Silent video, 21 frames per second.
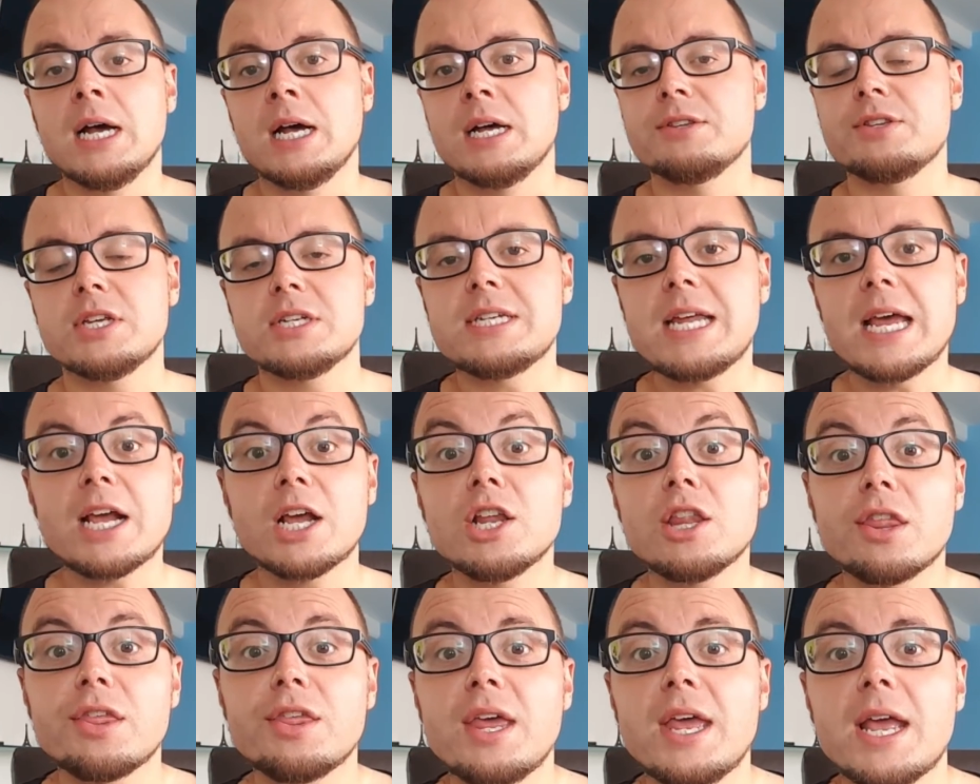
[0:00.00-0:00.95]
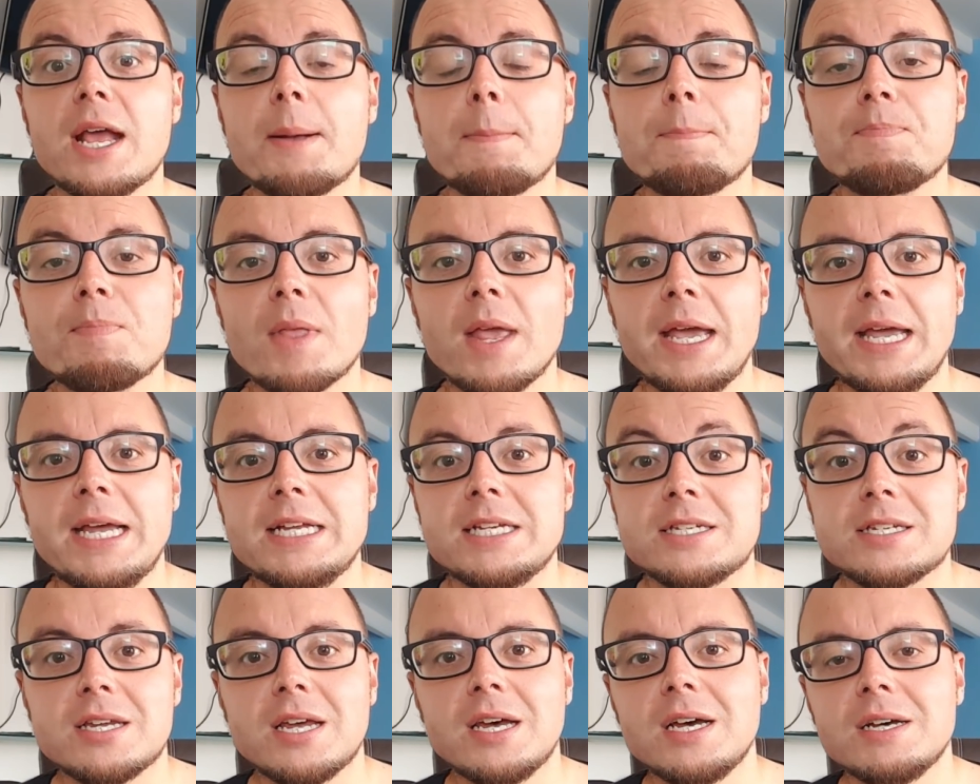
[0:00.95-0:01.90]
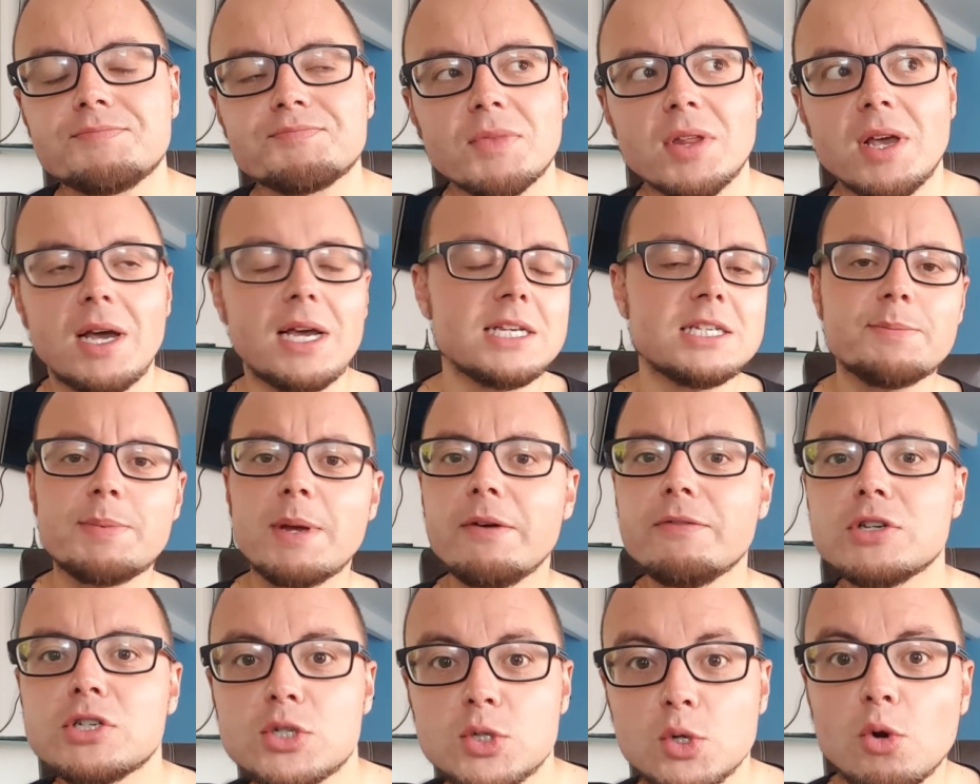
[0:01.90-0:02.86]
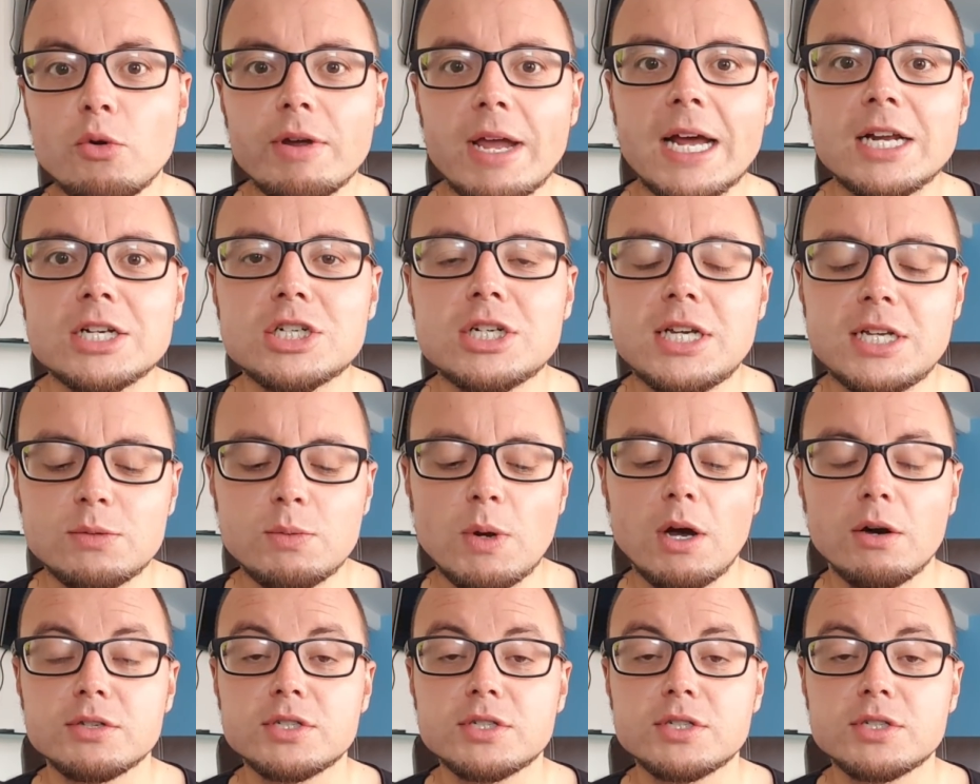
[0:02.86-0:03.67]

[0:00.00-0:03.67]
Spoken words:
The second thing is, it's a bit of a story actually as well.